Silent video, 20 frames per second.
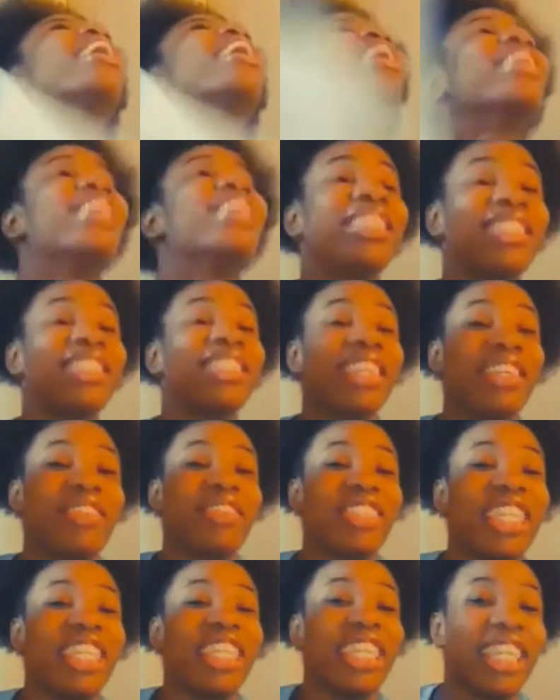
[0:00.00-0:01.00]
9 times
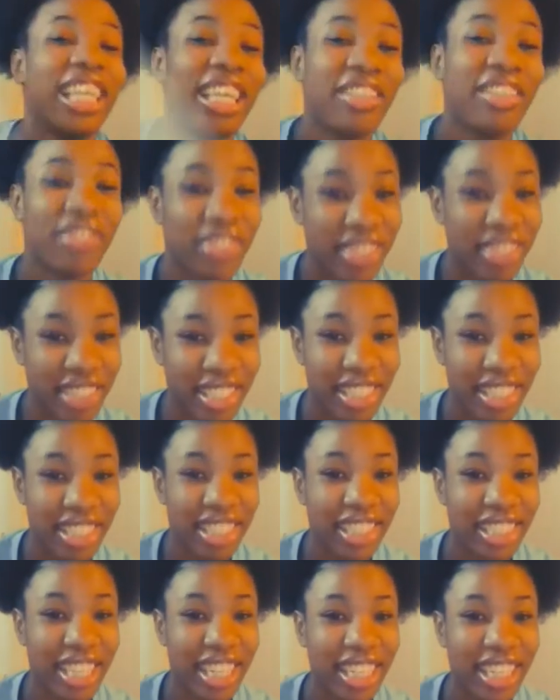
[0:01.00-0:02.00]
11 is
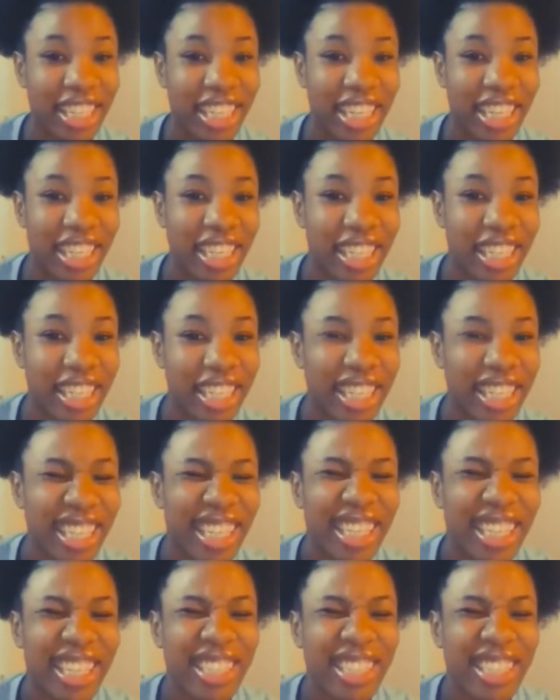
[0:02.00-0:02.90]
99.